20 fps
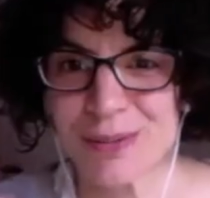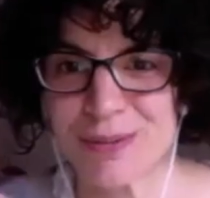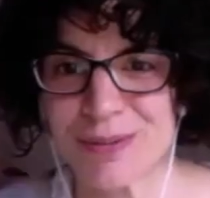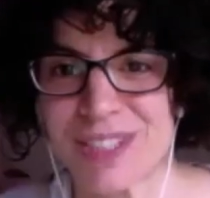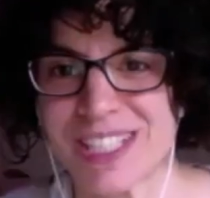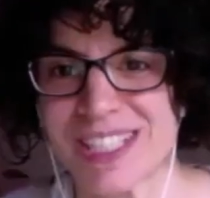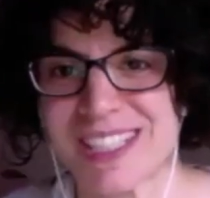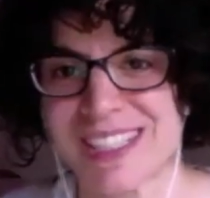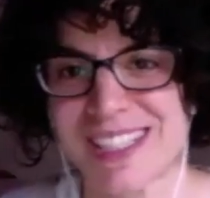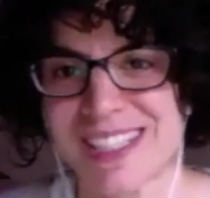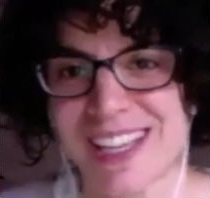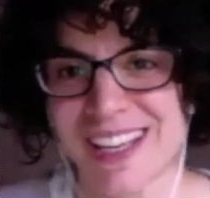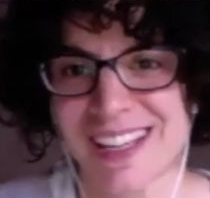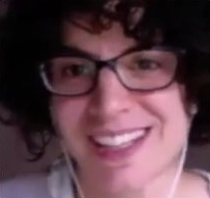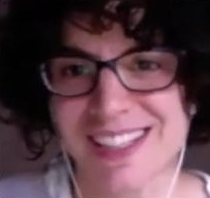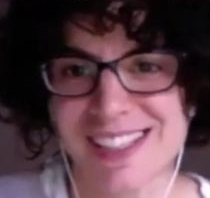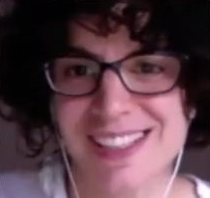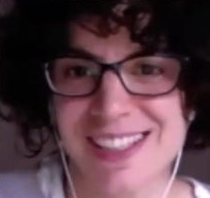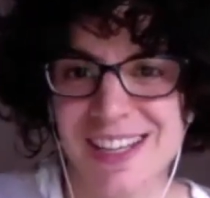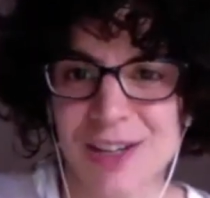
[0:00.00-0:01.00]
this
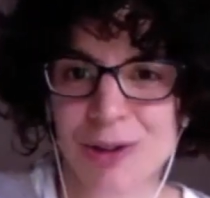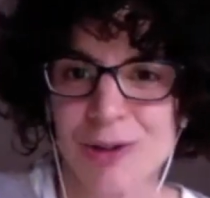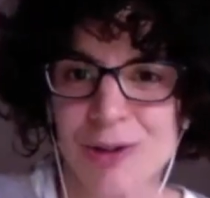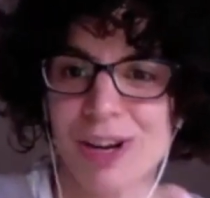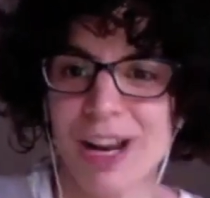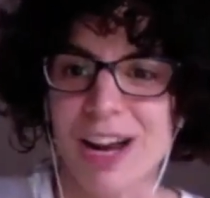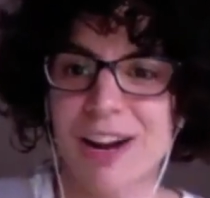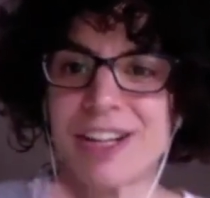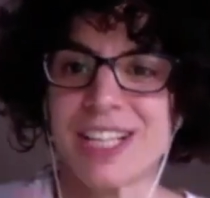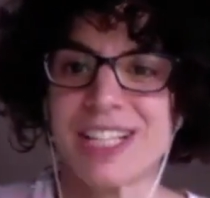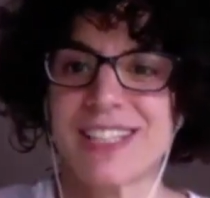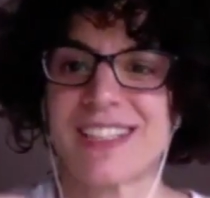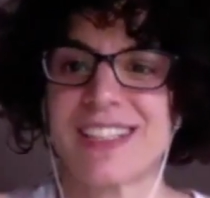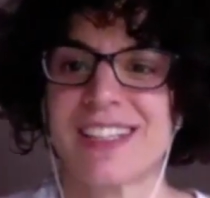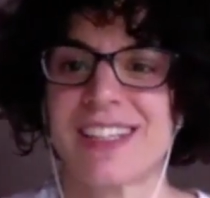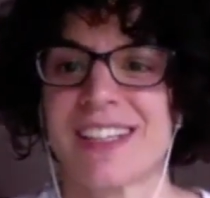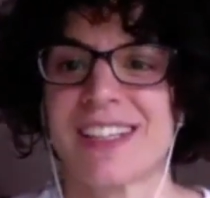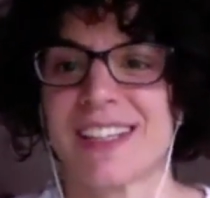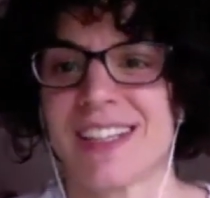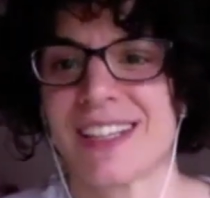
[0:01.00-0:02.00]

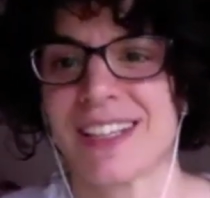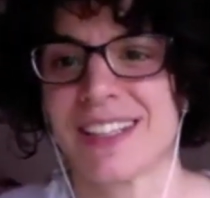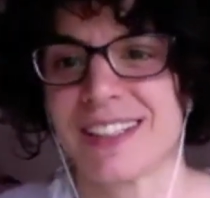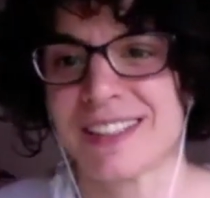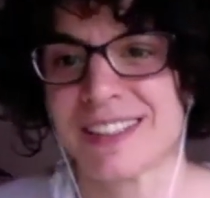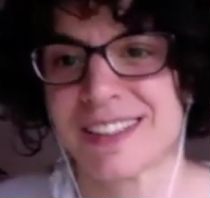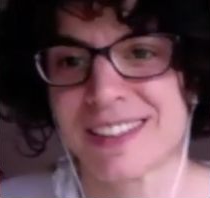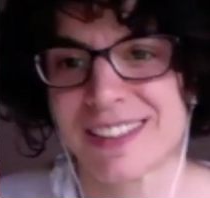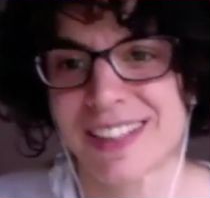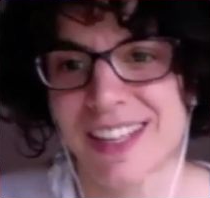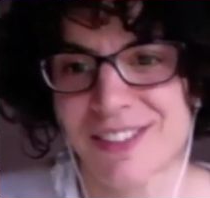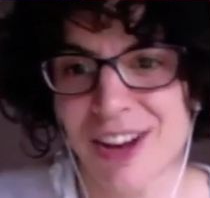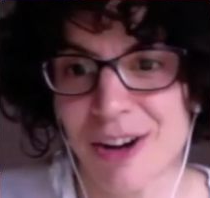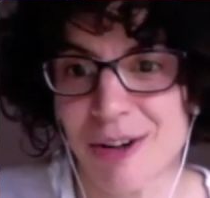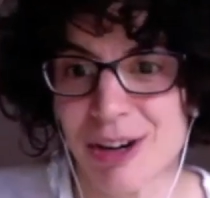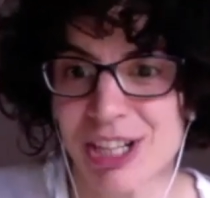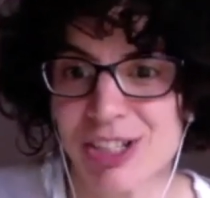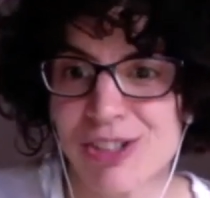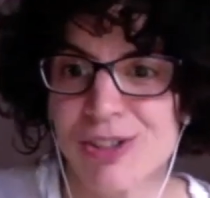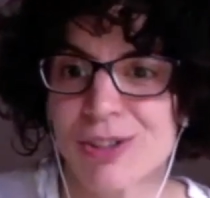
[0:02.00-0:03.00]
circularity in the
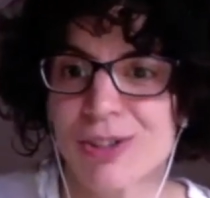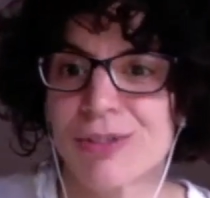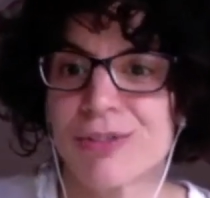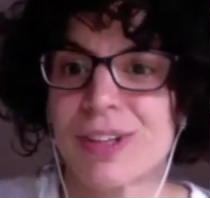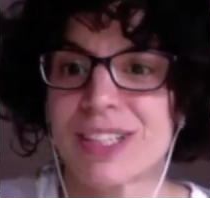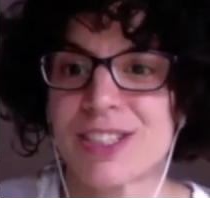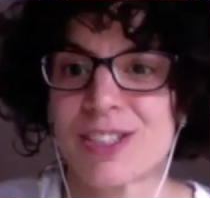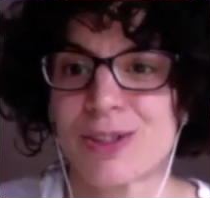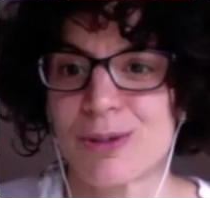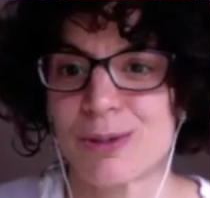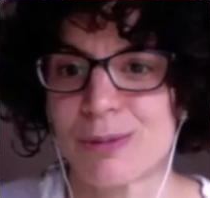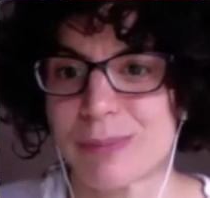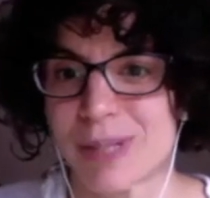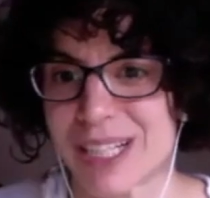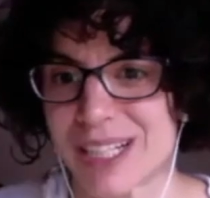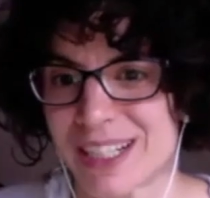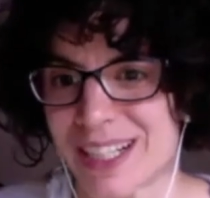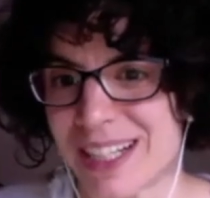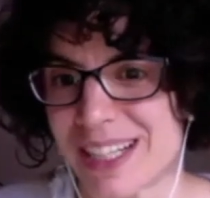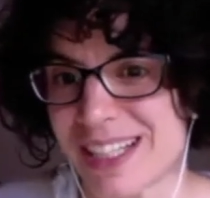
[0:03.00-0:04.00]
direction of
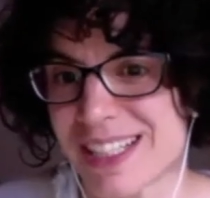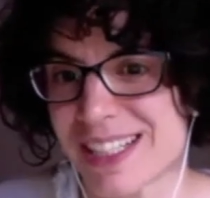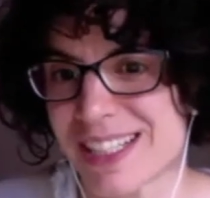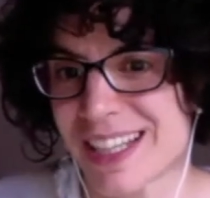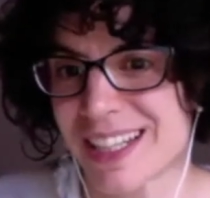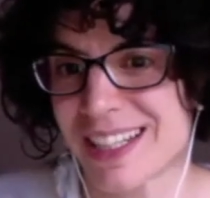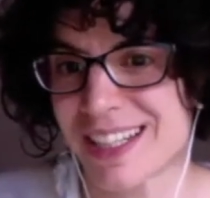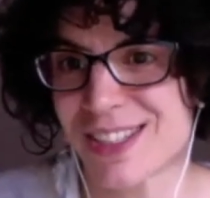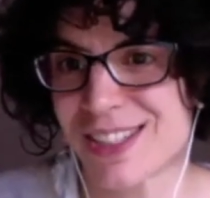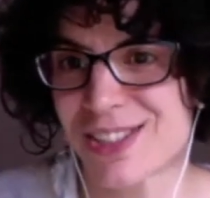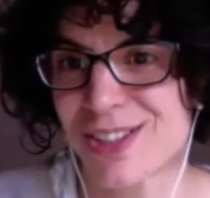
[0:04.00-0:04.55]
attunement and listening.